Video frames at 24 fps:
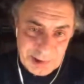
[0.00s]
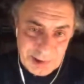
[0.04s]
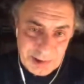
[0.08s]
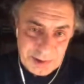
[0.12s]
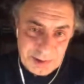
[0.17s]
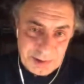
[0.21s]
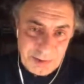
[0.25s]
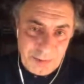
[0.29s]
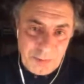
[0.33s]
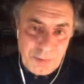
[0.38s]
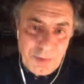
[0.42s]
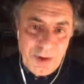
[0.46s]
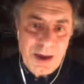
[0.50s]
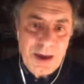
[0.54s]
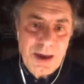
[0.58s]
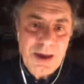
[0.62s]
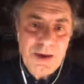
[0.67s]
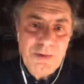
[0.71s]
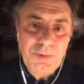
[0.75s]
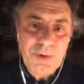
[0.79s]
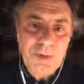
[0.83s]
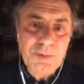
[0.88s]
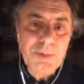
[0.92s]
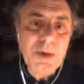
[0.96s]
The way we
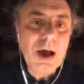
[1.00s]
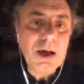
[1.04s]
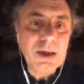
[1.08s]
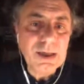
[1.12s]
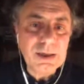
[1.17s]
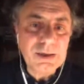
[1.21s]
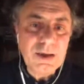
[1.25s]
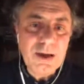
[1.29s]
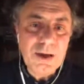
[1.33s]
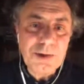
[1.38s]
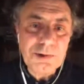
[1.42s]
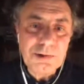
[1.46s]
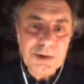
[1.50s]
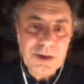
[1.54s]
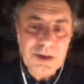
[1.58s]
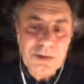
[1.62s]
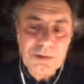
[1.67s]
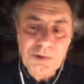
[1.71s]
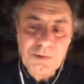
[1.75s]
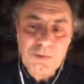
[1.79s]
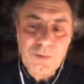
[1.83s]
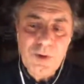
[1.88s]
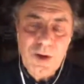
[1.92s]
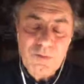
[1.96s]
market ourselves, the
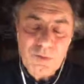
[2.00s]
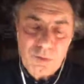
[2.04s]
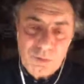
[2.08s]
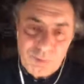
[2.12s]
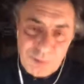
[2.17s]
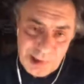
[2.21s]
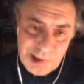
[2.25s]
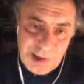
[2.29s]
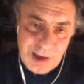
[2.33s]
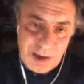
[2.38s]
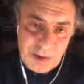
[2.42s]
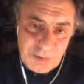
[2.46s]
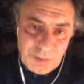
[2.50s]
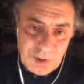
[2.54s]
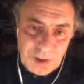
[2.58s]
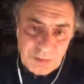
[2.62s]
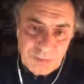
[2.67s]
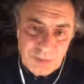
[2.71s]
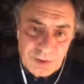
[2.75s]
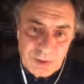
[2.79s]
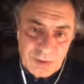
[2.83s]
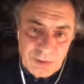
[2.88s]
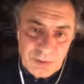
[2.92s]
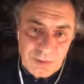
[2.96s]
way we present what we
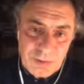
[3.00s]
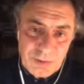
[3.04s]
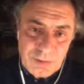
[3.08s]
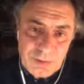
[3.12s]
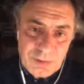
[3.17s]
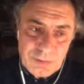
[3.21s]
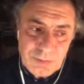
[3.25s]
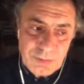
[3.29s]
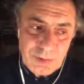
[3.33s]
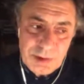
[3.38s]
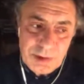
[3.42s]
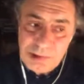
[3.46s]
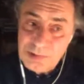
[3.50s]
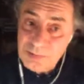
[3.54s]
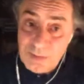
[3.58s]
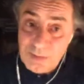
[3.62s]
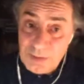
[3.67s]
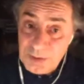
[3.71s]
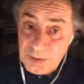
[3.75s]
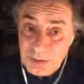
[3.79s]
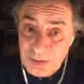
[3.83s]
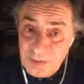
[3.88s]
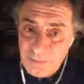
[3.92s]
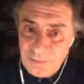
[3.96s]
do is very
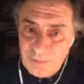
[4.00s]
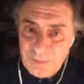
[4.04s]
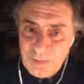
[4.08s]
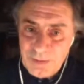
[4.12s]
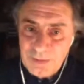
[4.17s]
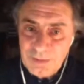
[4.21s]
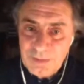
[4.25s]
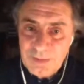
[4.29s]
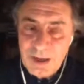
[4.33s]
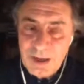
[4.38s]
different.